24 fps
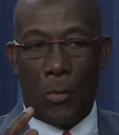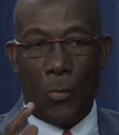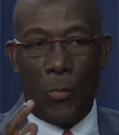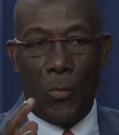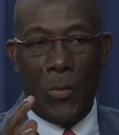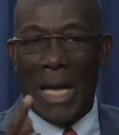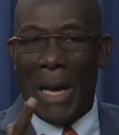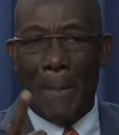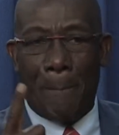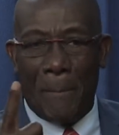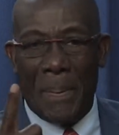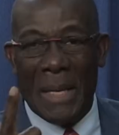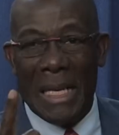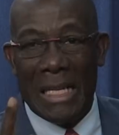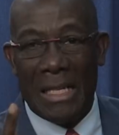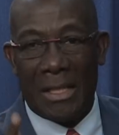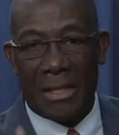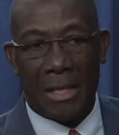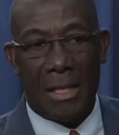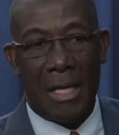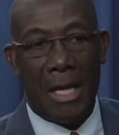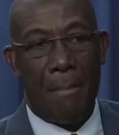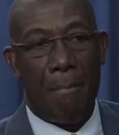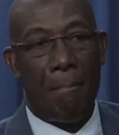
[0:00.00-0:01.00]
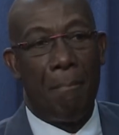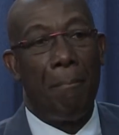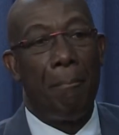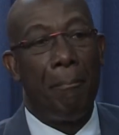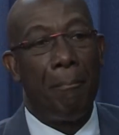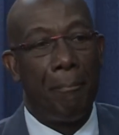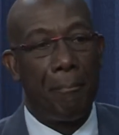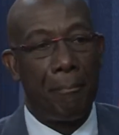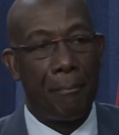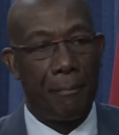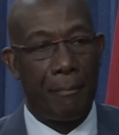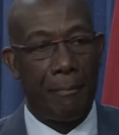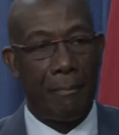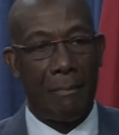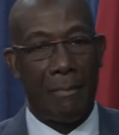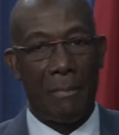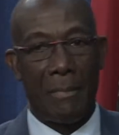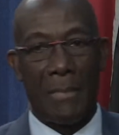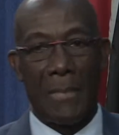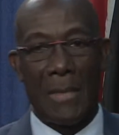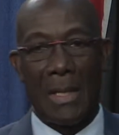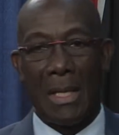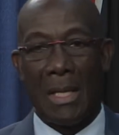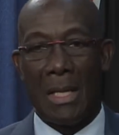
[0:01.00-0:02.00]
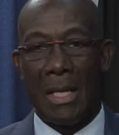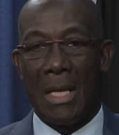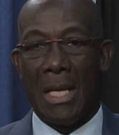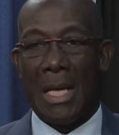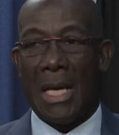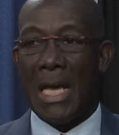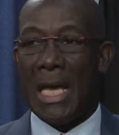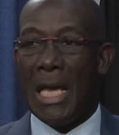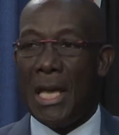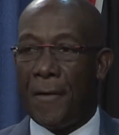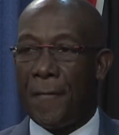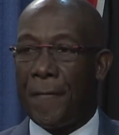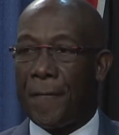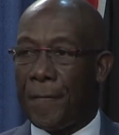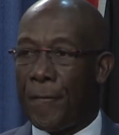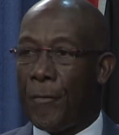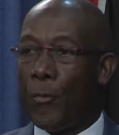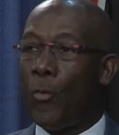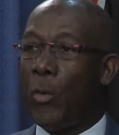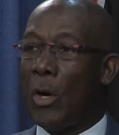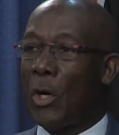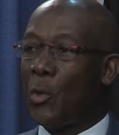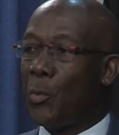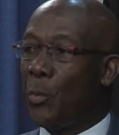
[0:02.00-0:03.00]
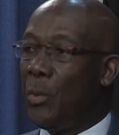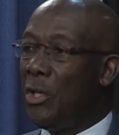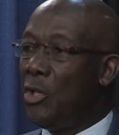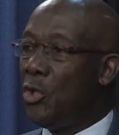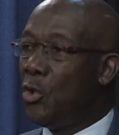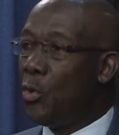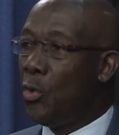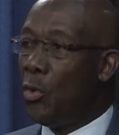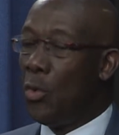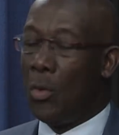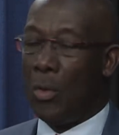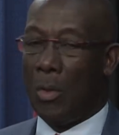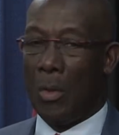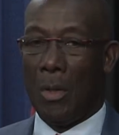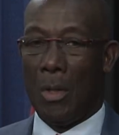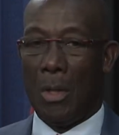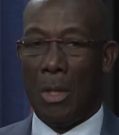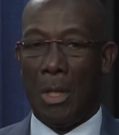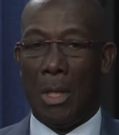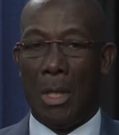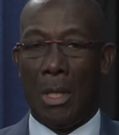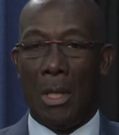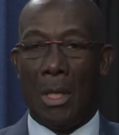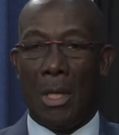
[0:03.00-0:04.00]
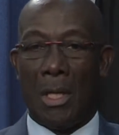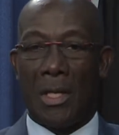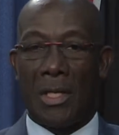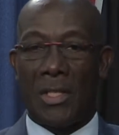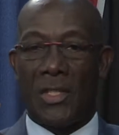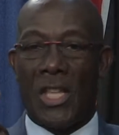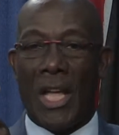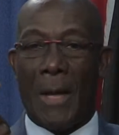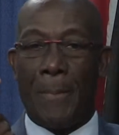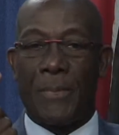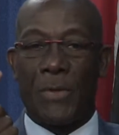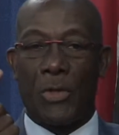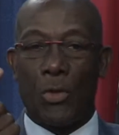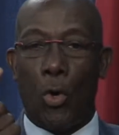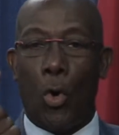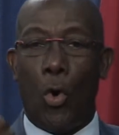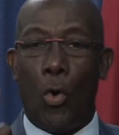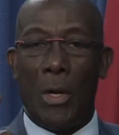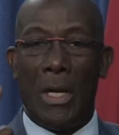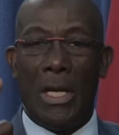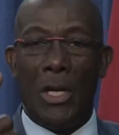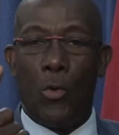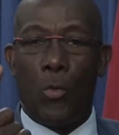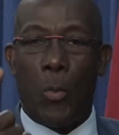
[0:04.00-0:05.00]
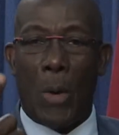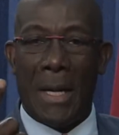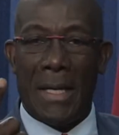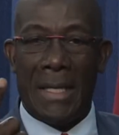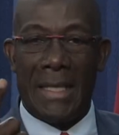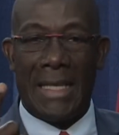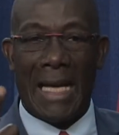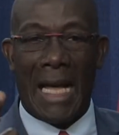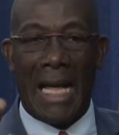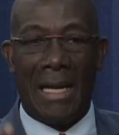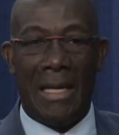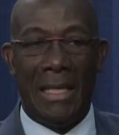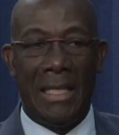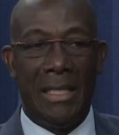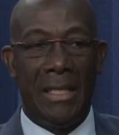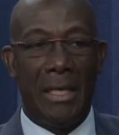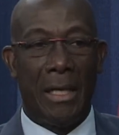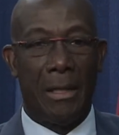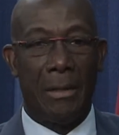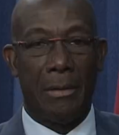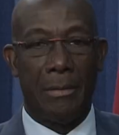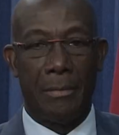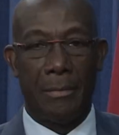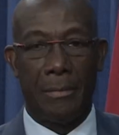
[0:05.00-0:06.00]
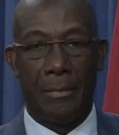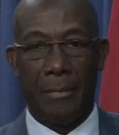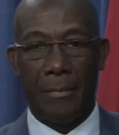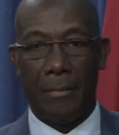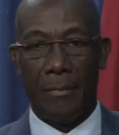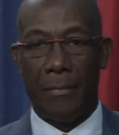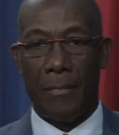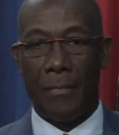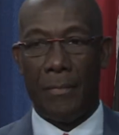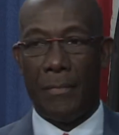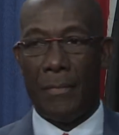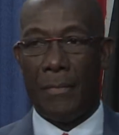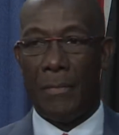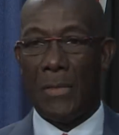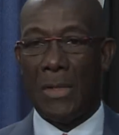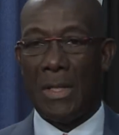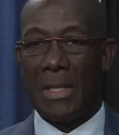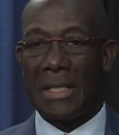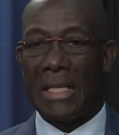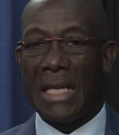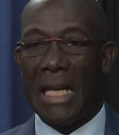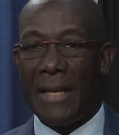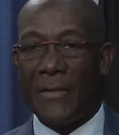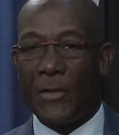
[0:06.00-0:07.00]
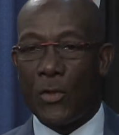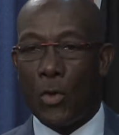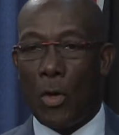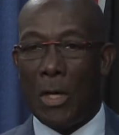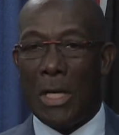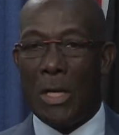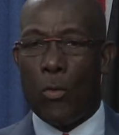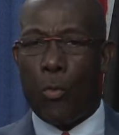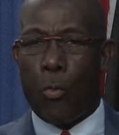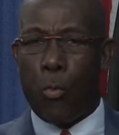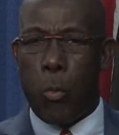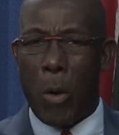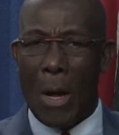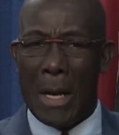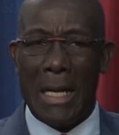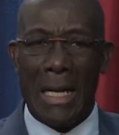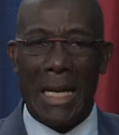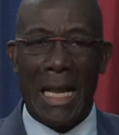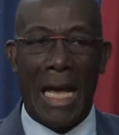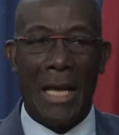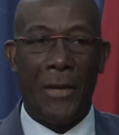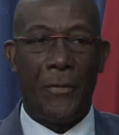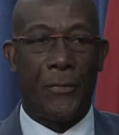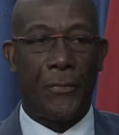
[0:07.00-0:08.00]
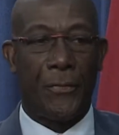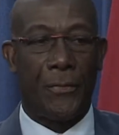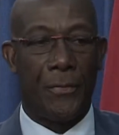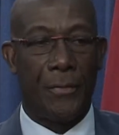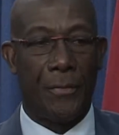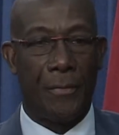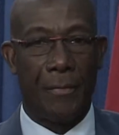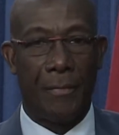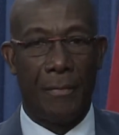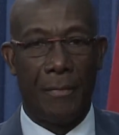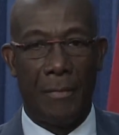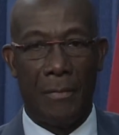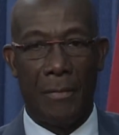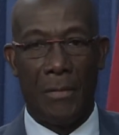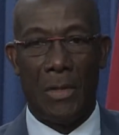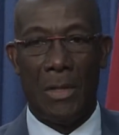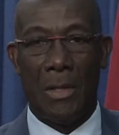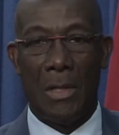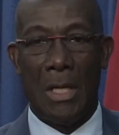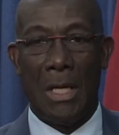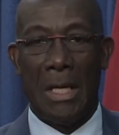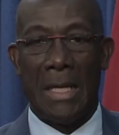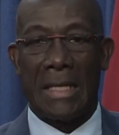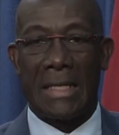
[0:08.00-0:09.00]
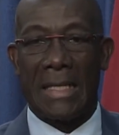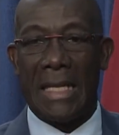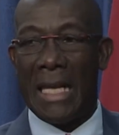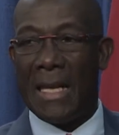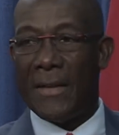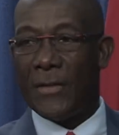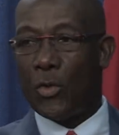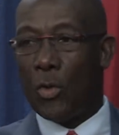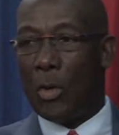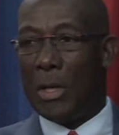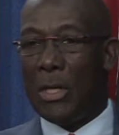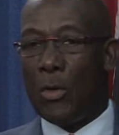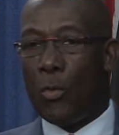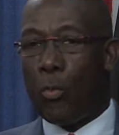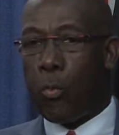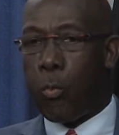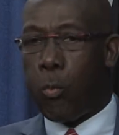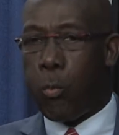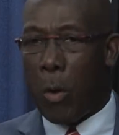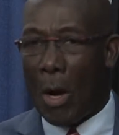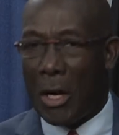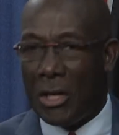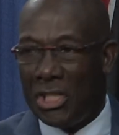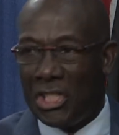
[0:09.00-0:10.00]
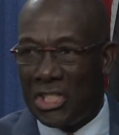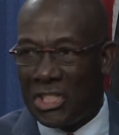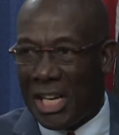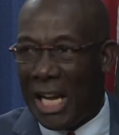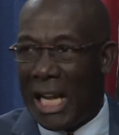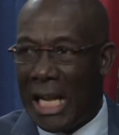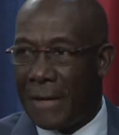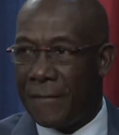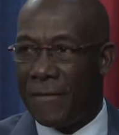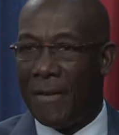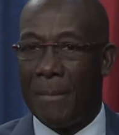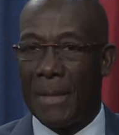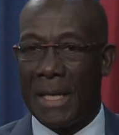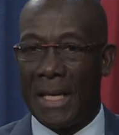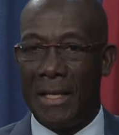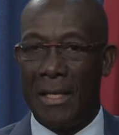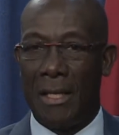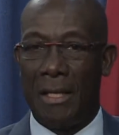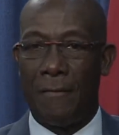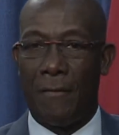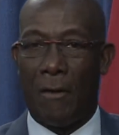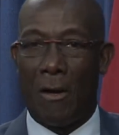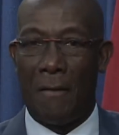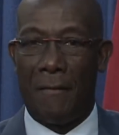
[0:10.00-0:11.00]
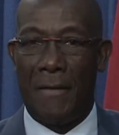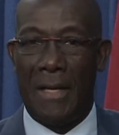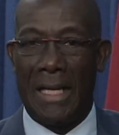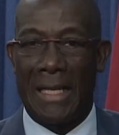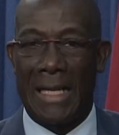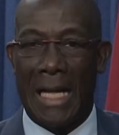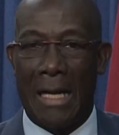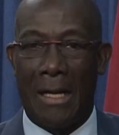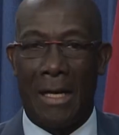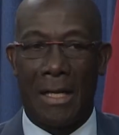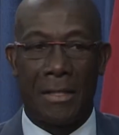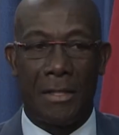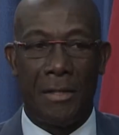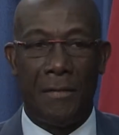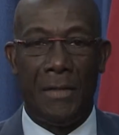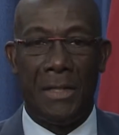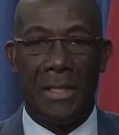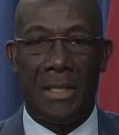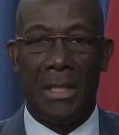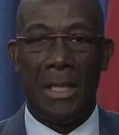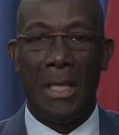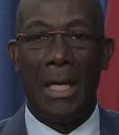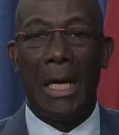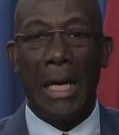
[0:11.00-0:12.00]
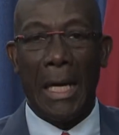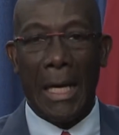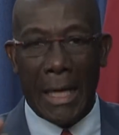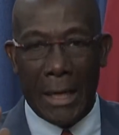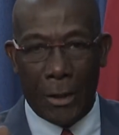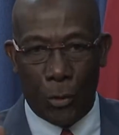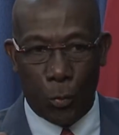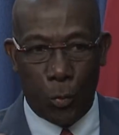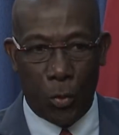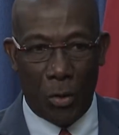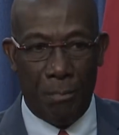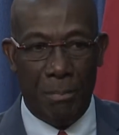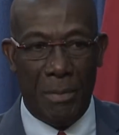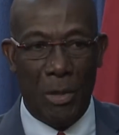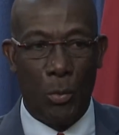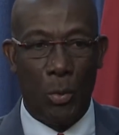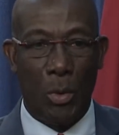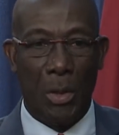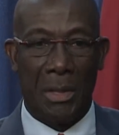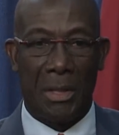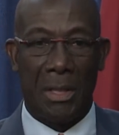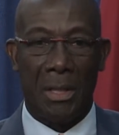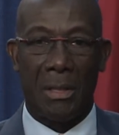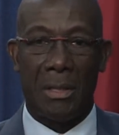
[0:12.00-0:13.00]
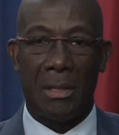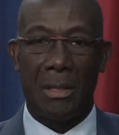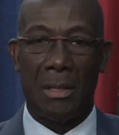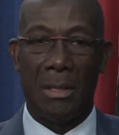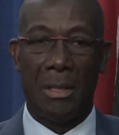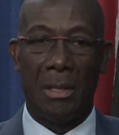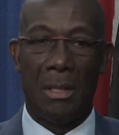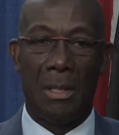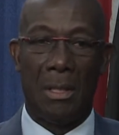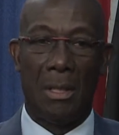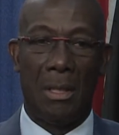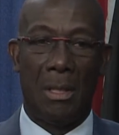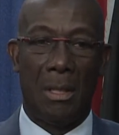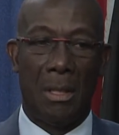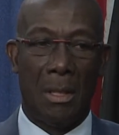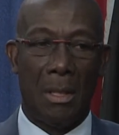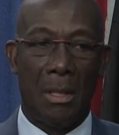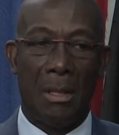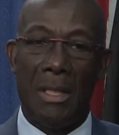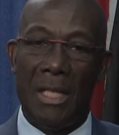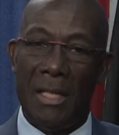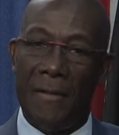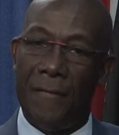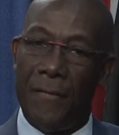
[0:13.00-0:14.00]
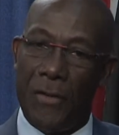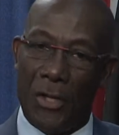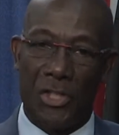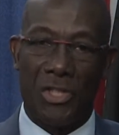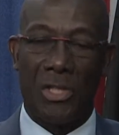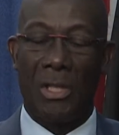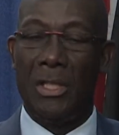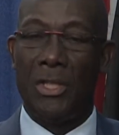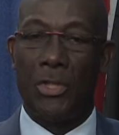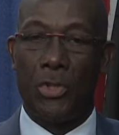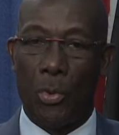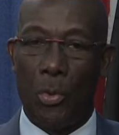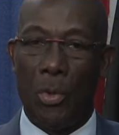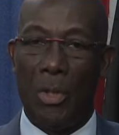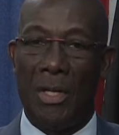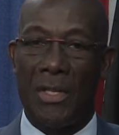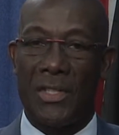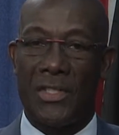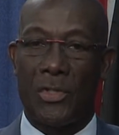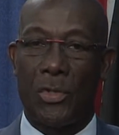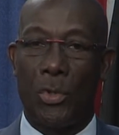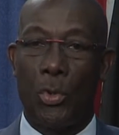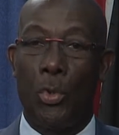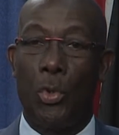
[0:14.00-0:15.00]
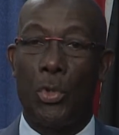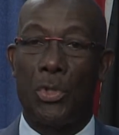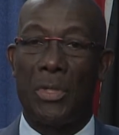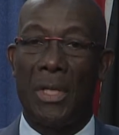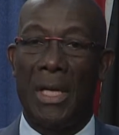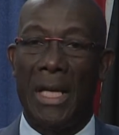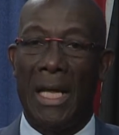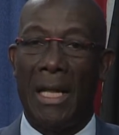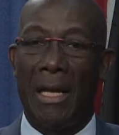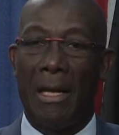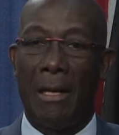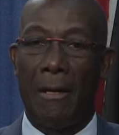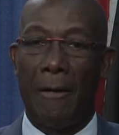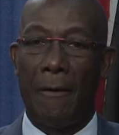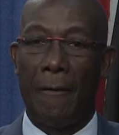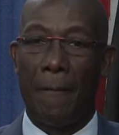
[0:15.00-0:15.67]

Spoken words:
We appeal to them. If what we do stops only one gang leader, saves only one life, saves only one child from getting involved in a gang activity, it would be worth it. They virtually told us to go to hell.